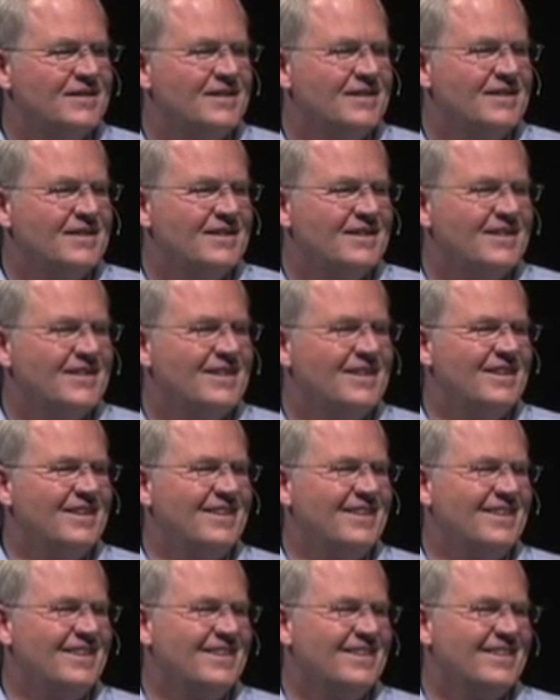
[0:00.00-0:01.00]

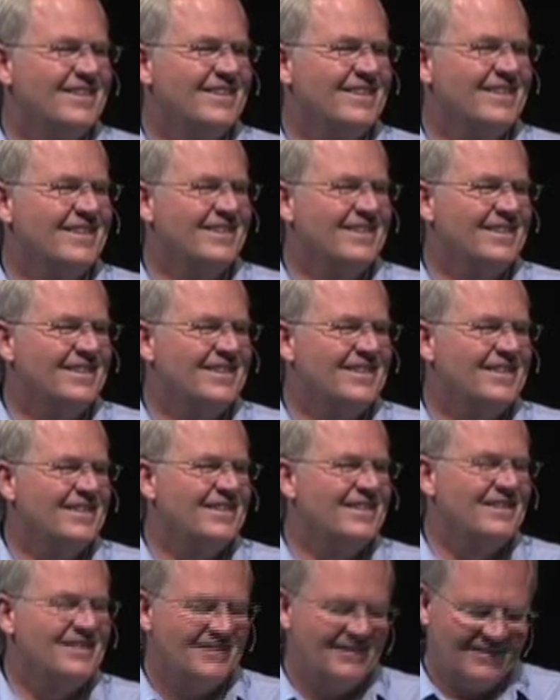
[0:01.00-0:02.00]
(no one is talking)